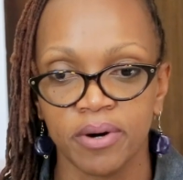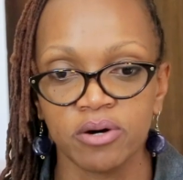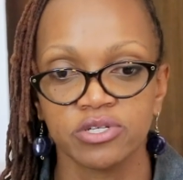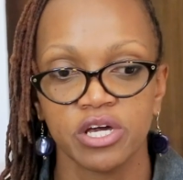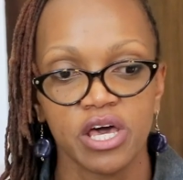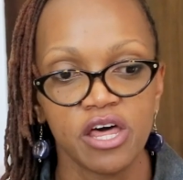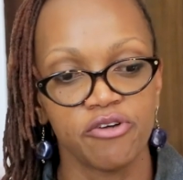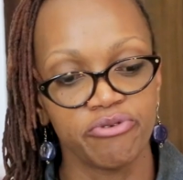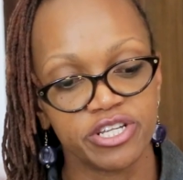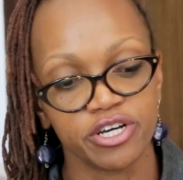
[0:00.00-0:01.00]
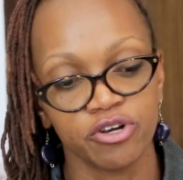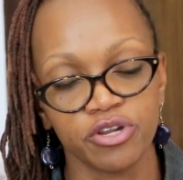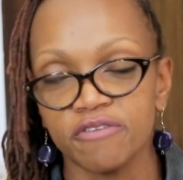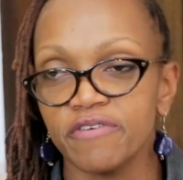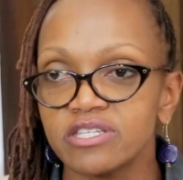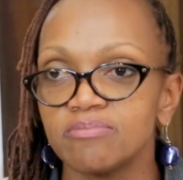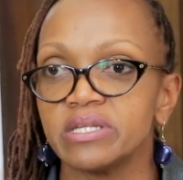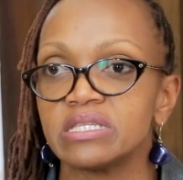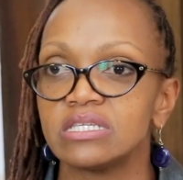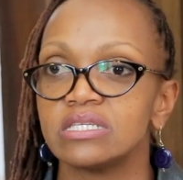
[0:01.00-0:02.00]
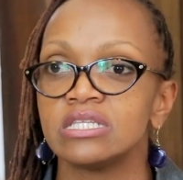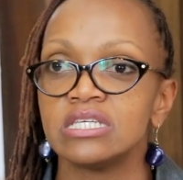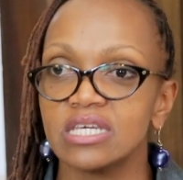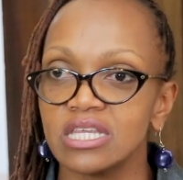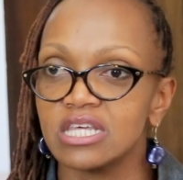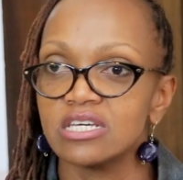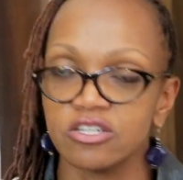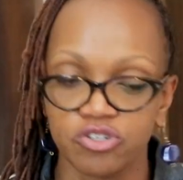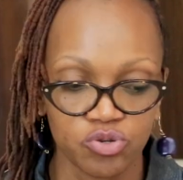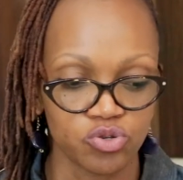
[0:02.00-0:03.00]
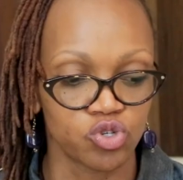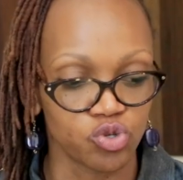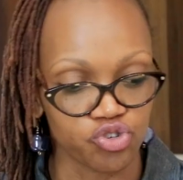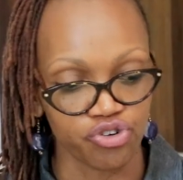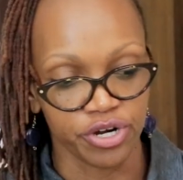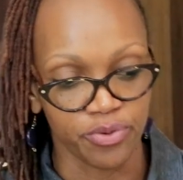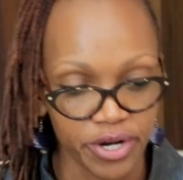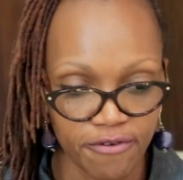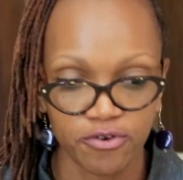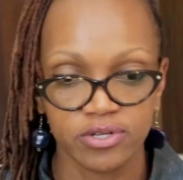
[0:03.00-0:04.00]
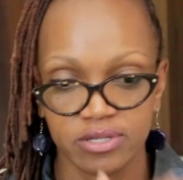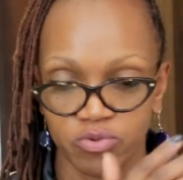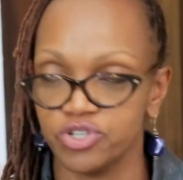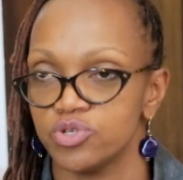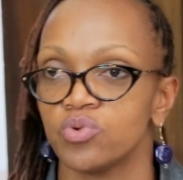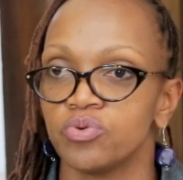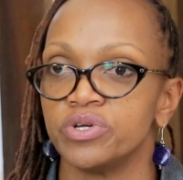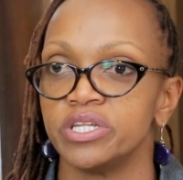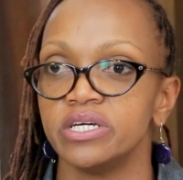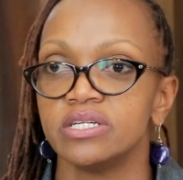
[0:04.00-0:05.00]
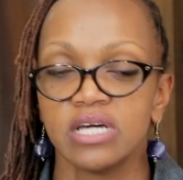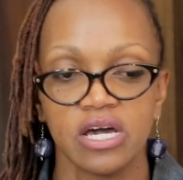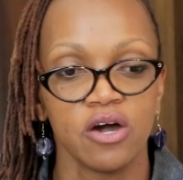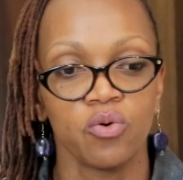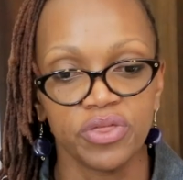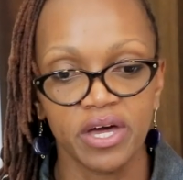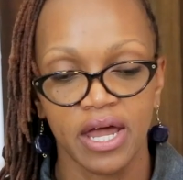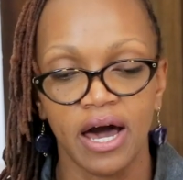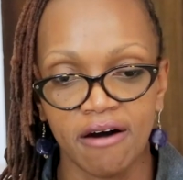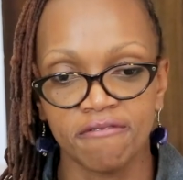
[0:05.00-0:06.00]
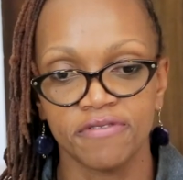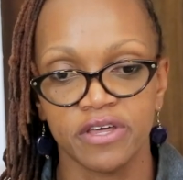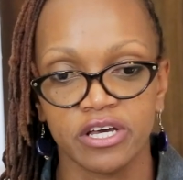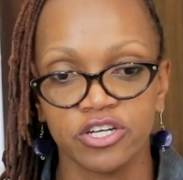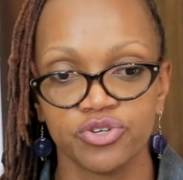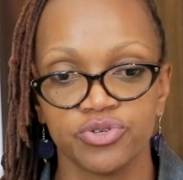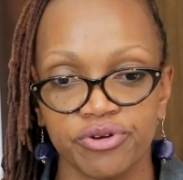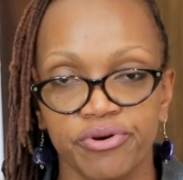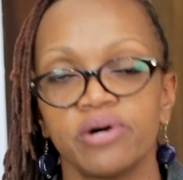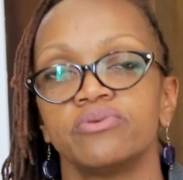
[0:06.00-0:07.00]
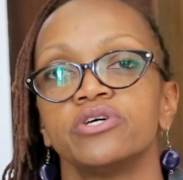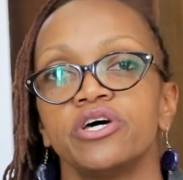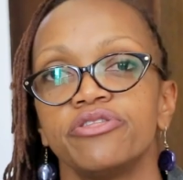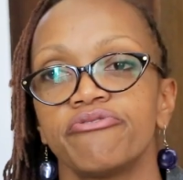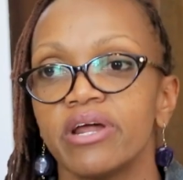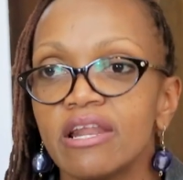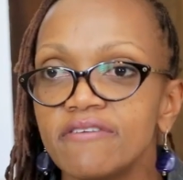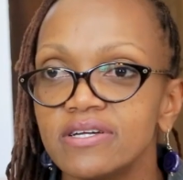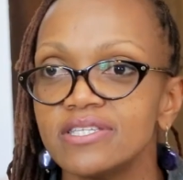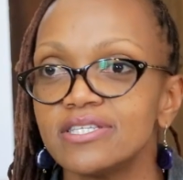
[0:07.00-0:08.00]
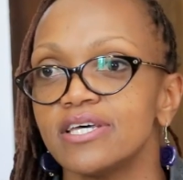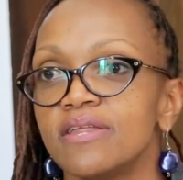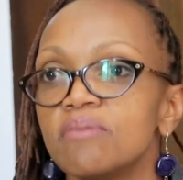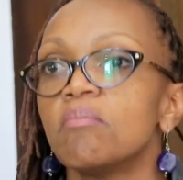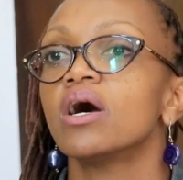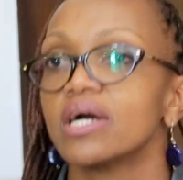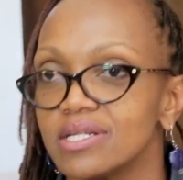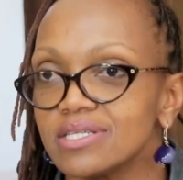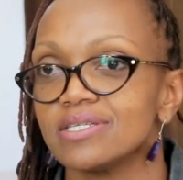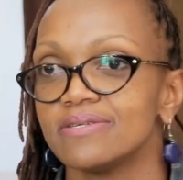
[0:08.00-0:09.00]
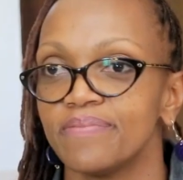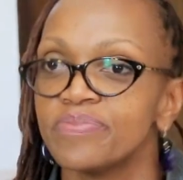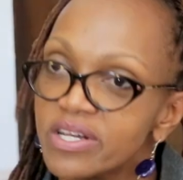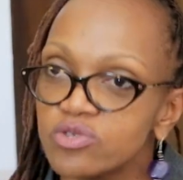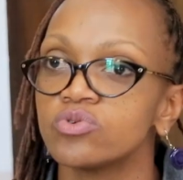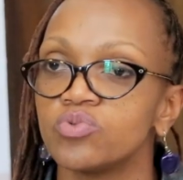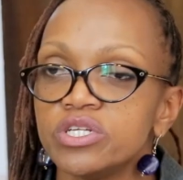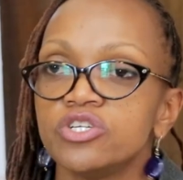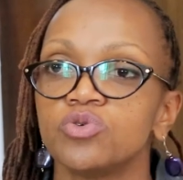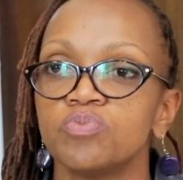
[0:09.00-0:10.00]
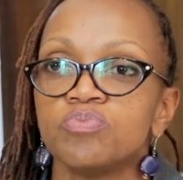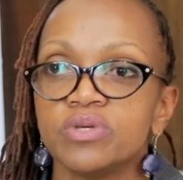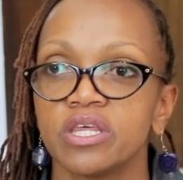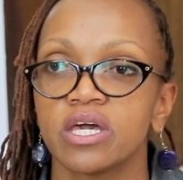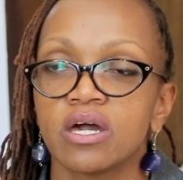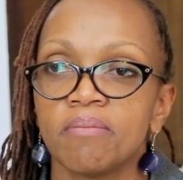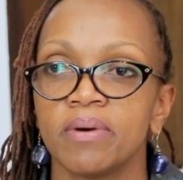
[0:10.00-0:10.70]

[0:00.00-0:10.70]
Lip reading: about the return on investment. These are the things that you could do: stronger workforce, which is what we need. We then have the issues around the relevance and the market. And that's what we need to be thinking